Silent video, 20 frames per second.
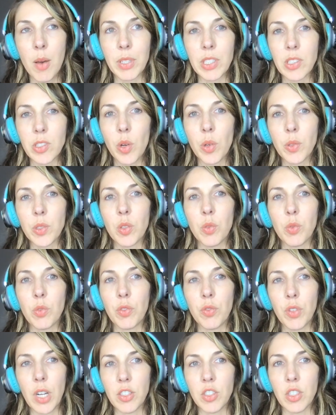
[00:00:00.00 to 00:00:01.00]
it's also
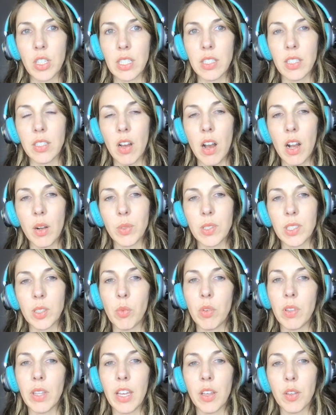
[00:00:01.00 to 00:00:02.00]
refreshing to talk with
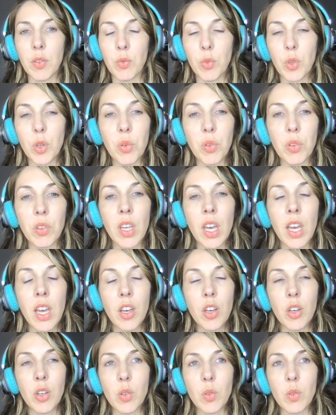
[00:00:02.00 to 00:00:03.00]
someone like Ruth,
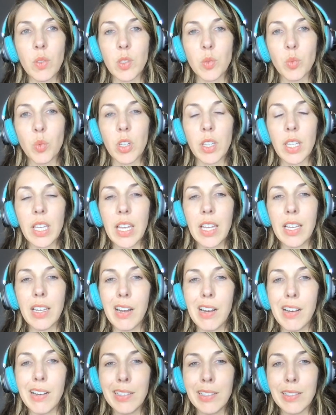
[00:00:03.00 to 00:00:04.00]
who is working
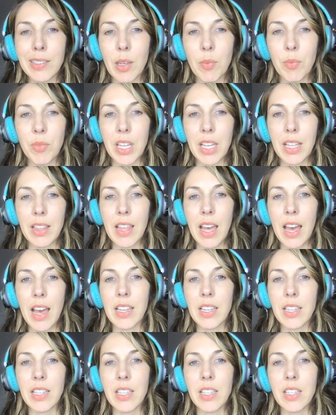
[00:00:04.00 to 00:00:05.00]
on something
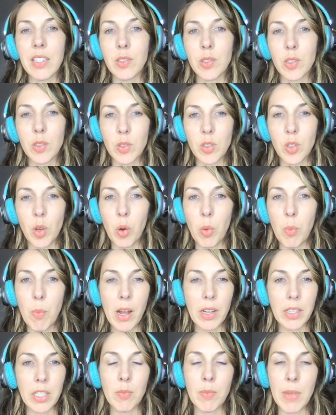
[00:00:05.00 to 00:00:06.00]
that is so
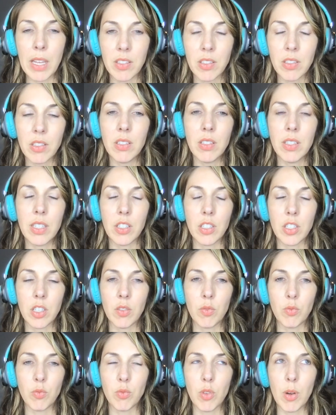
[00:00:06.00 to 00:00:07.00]
monumental, and
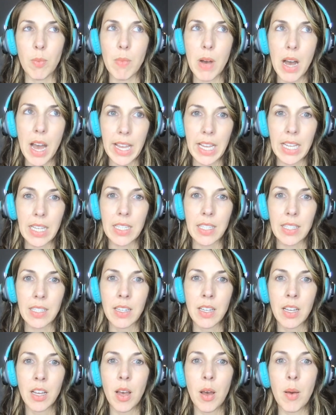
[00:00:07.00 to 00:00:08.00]
to remind
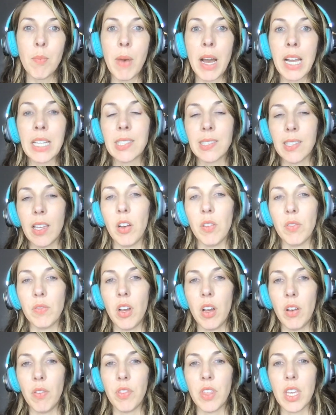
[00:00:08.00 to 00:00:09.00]
myself
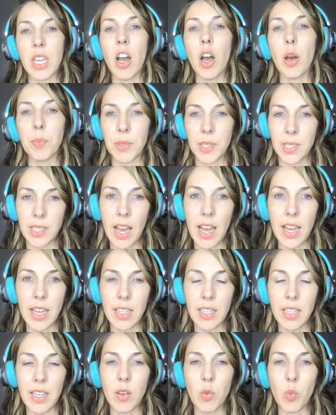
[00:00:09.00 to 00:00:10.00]
of the upside
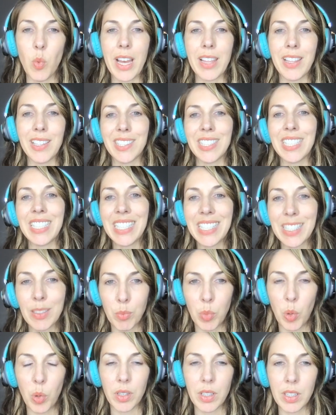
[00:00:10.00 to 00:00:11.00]
and why this is
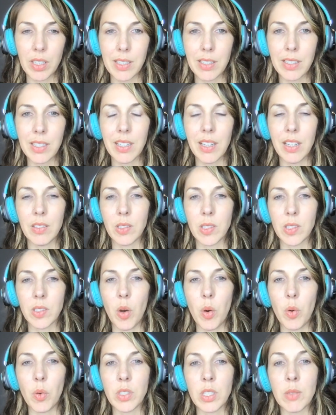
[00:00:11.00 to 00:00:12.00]
important. And
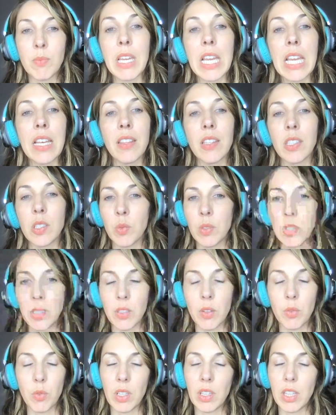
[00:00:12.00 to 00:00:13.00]
so to me, this was
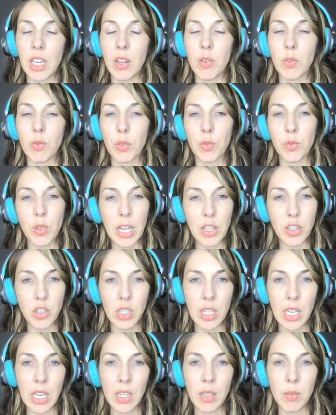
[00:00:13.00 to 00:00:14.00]
a really
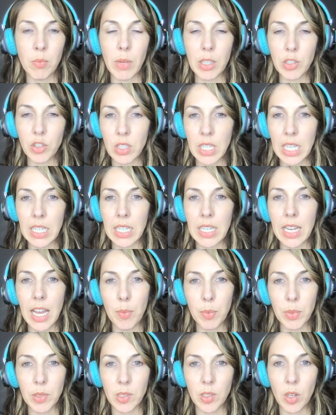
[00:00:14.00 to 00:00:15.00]
refreshing, much needed
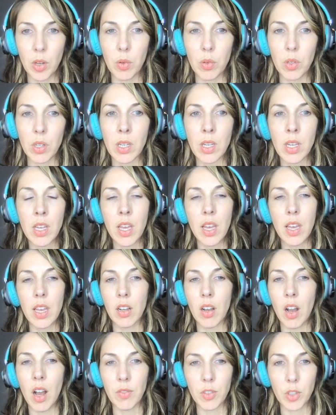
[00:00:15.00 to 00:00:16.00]
episode and
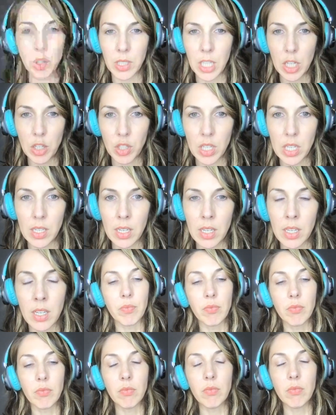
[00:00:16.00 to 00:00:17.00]
conversation.
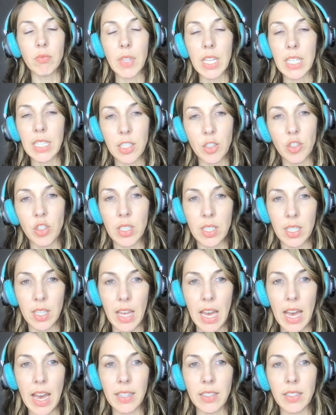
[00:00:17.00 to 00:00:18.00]
In addition to
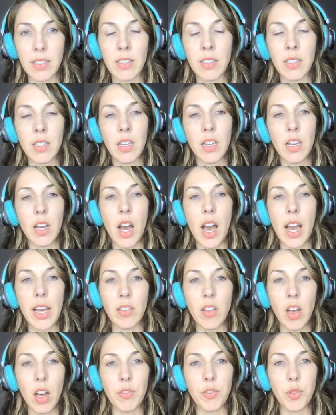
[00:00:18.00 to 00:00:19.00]
that, I
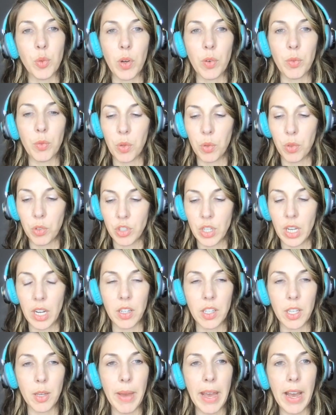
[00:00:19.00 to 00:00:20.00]
loved what Ruth shared
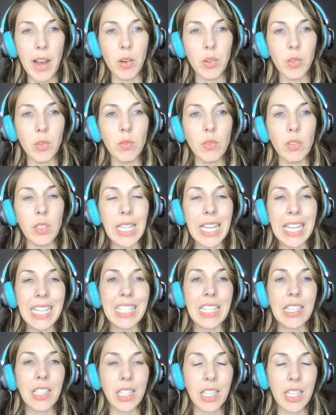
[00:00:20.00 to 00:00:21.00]
about
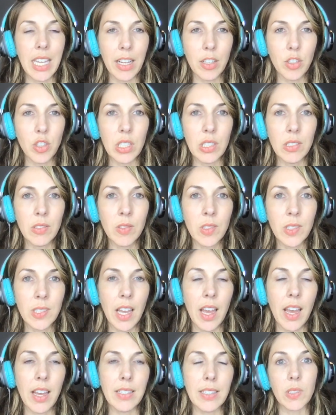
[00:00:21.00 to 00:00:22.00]
LinkedIn connections.
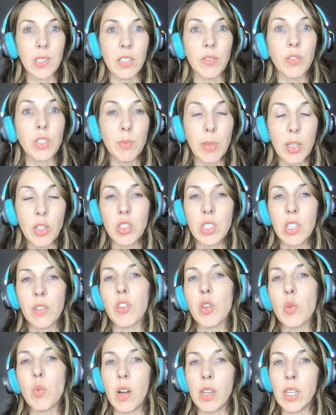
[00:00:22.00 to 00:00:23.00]
And especially if
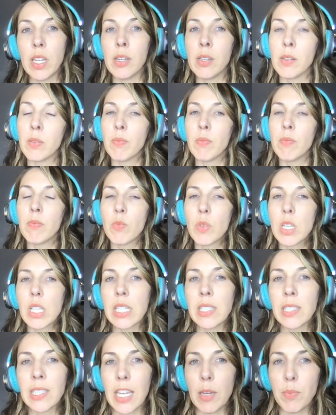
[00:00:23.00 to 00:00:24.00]
you want to really
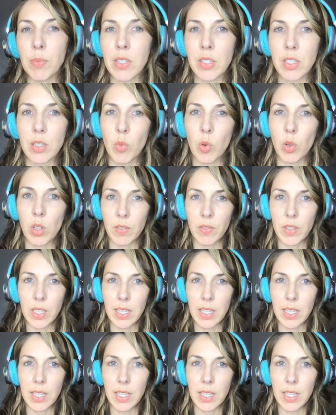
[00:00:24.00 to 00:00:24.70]
step into more of an